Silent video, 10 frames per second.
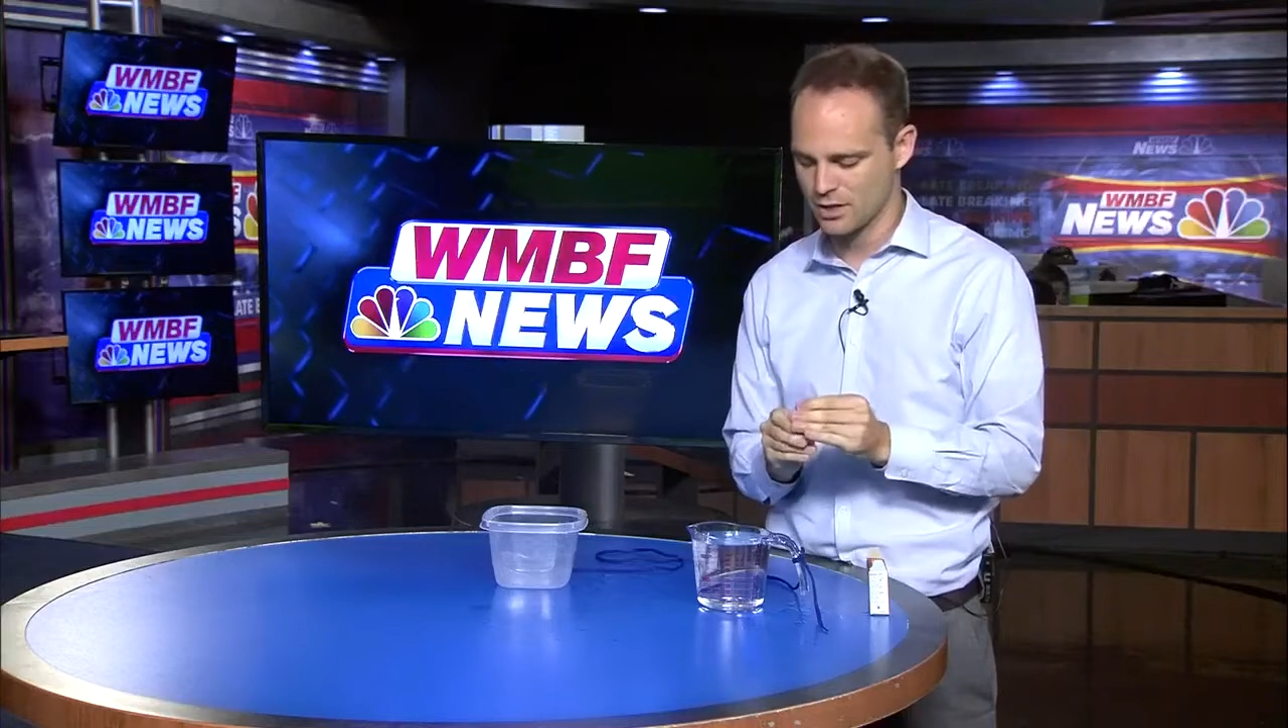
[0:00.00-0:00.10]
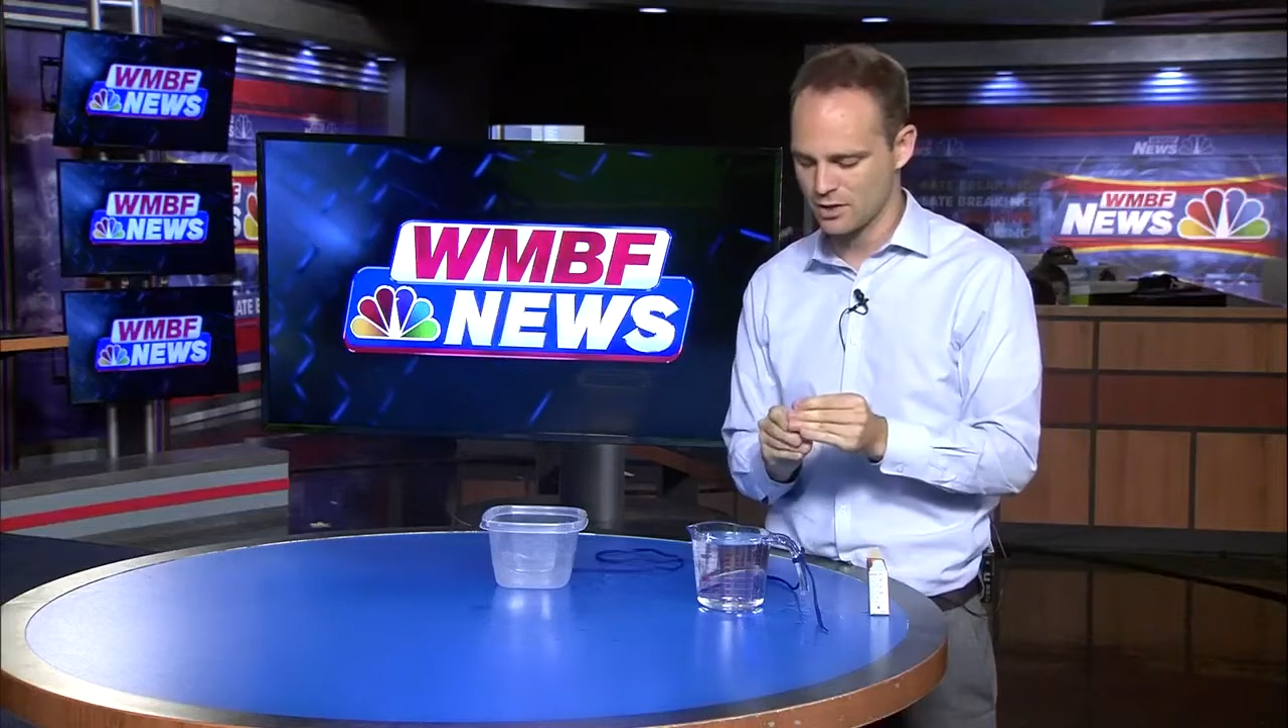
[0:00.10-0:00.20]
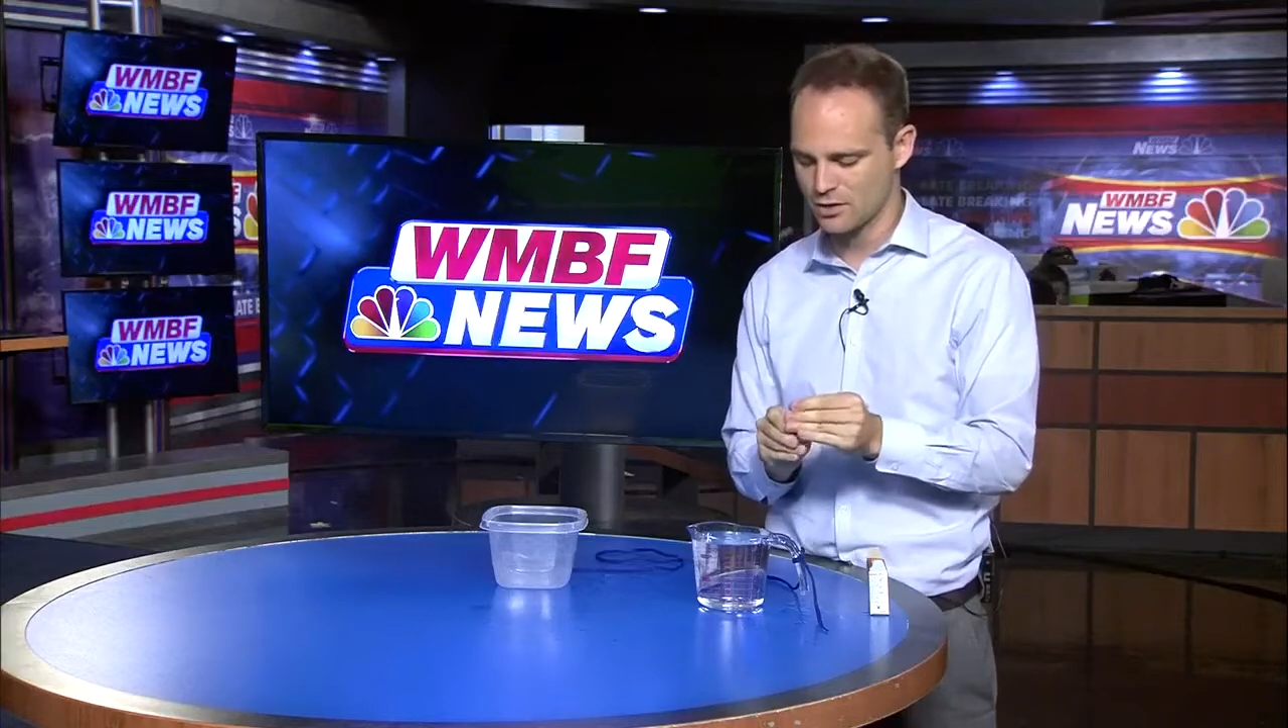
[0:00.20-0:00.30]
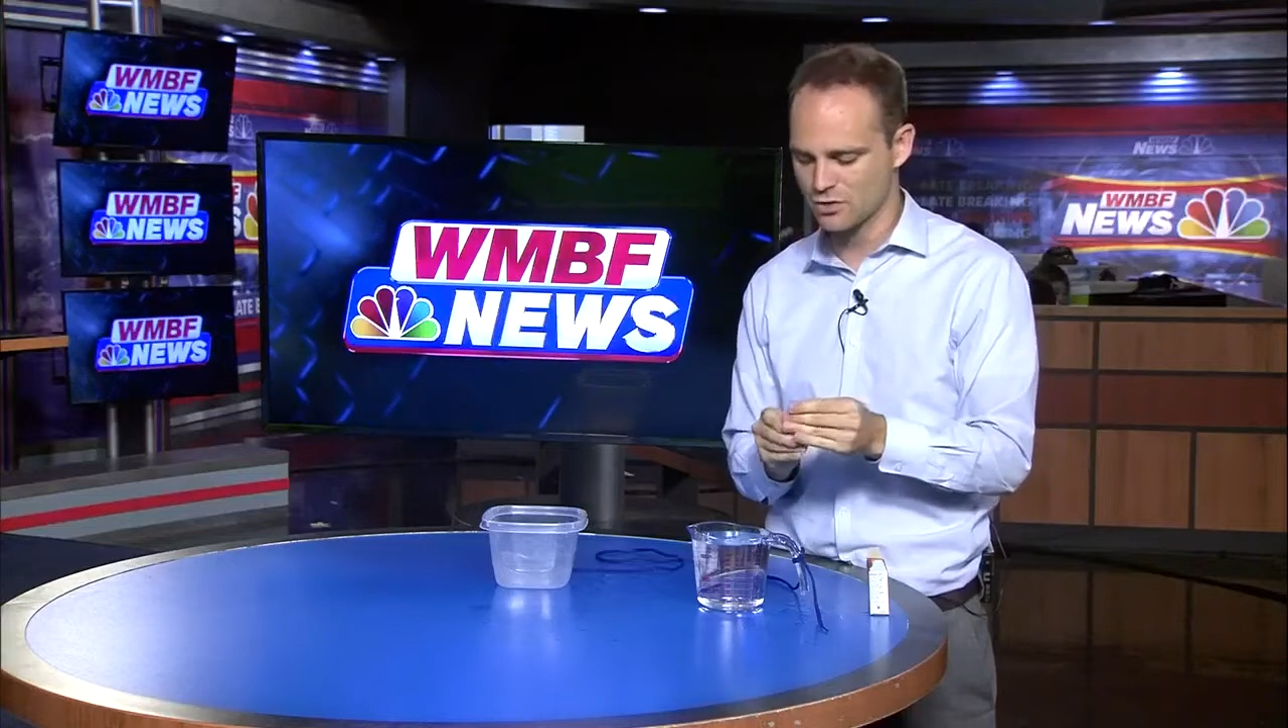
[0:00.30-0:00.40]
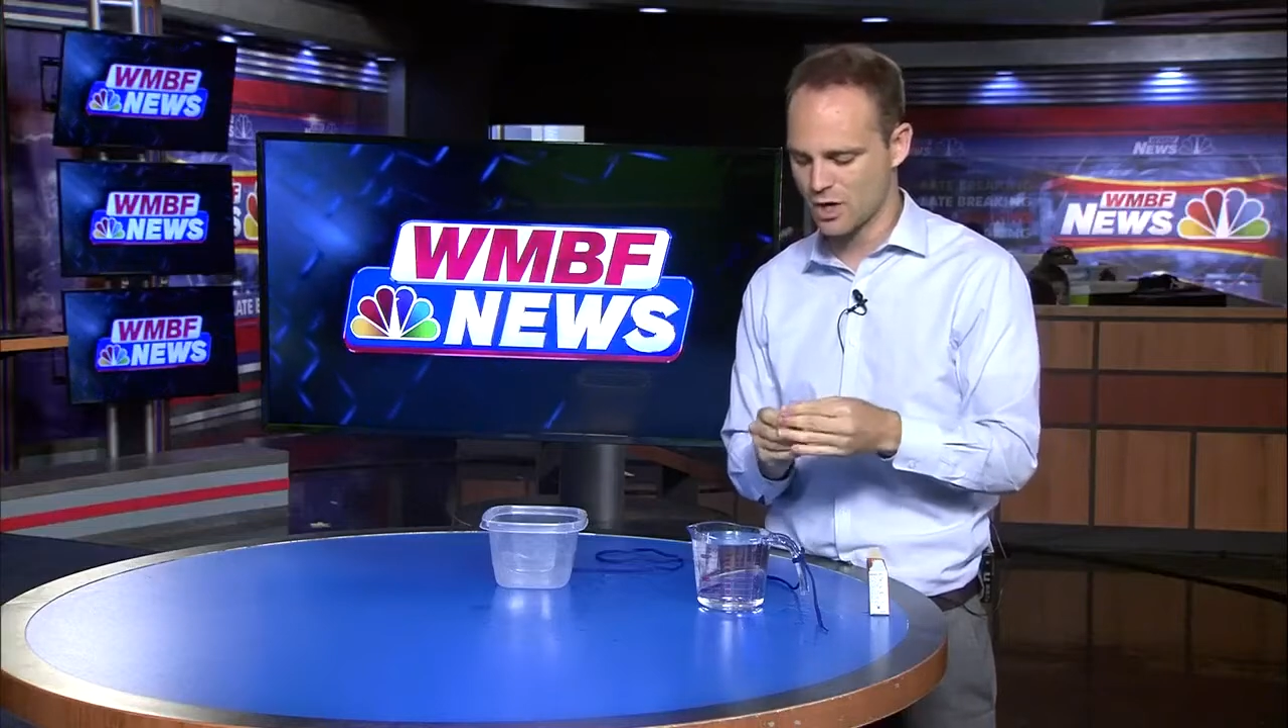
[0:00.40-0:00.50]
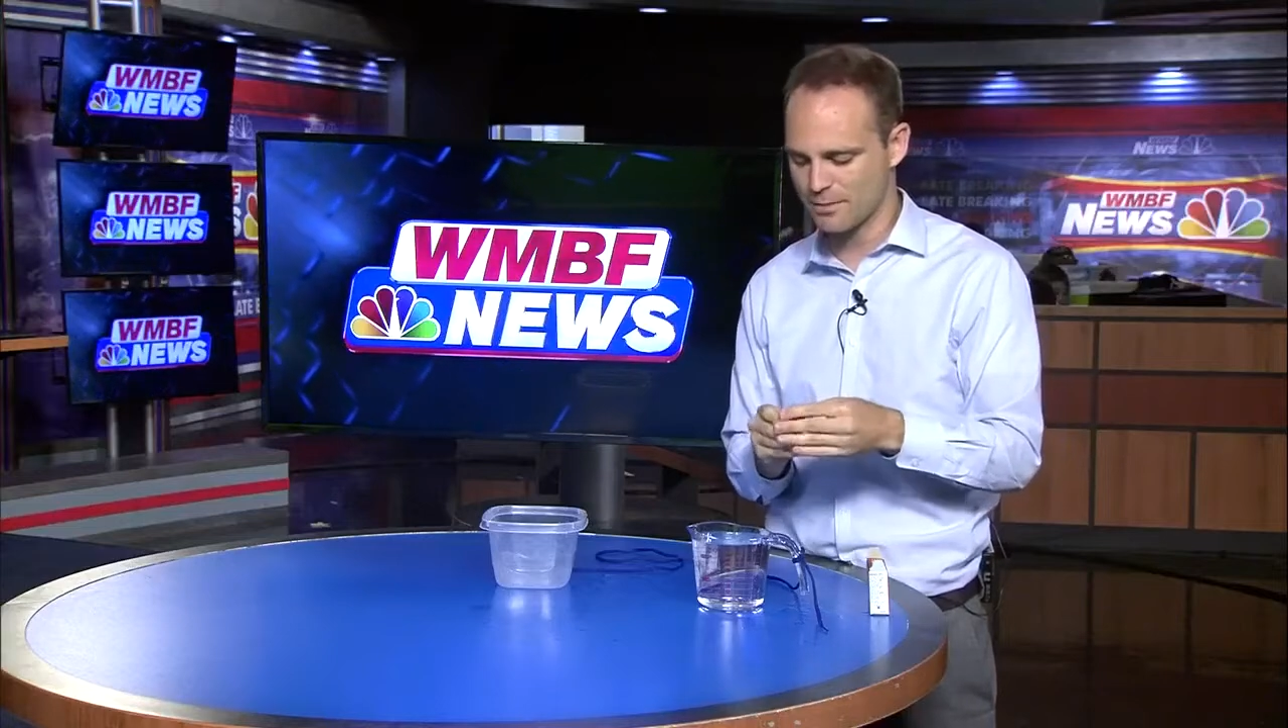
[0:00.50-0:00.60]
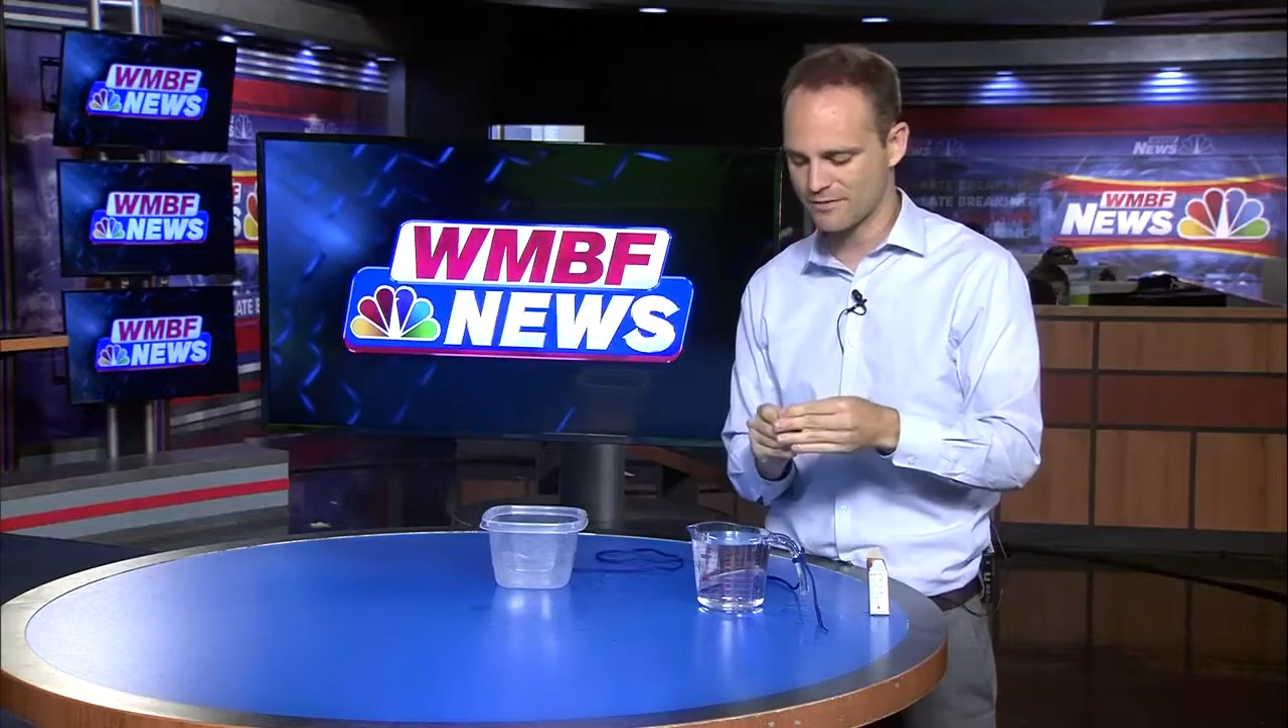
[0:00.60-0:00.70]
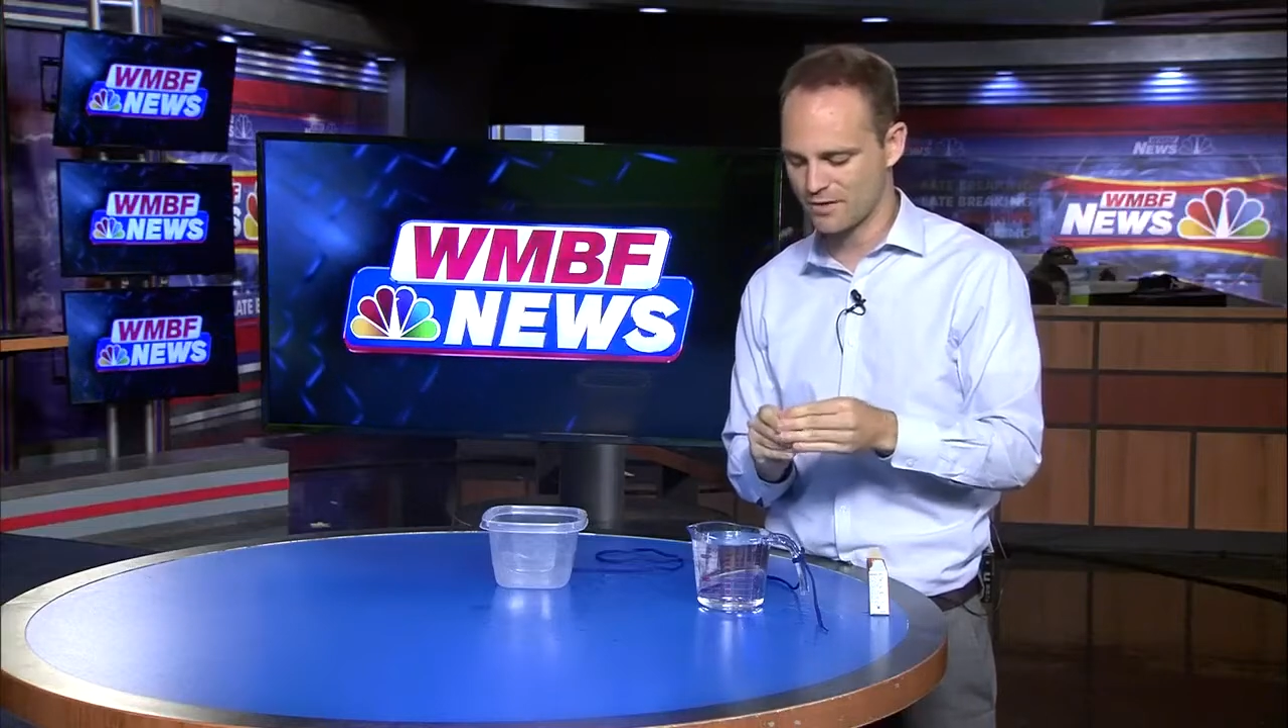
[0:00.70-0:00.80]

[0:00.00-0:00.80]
You can drop a